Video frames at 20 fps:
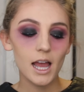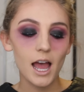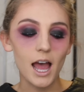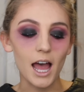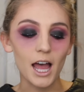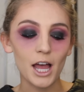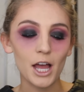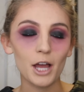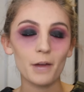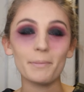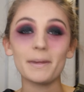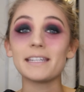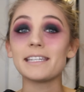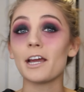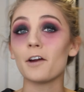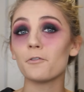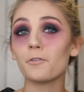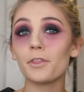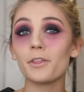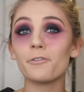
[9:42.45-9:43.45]
Um,
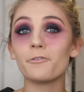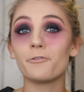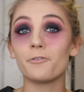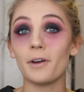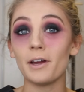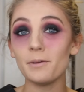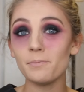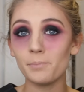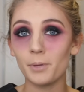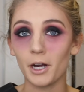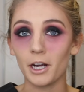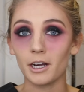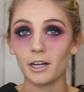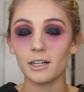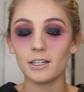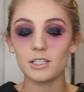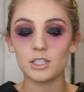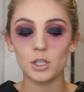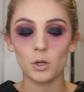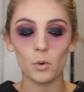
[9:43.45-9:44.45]
now for the fun
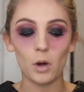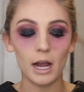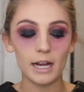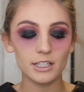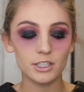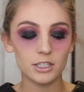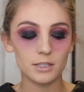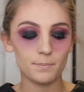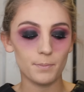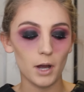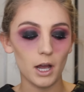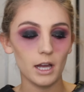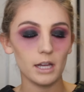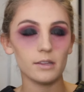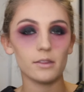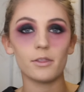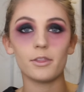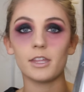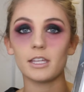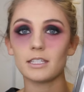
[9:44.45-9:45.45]
part. So I just
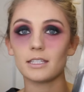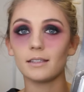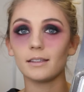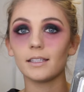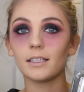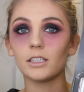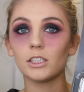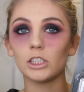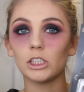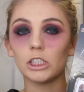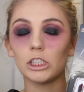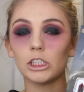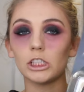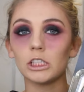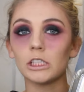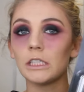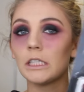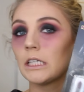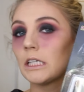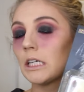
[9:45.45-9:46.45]
bought this
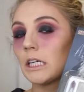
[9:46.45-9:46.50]
little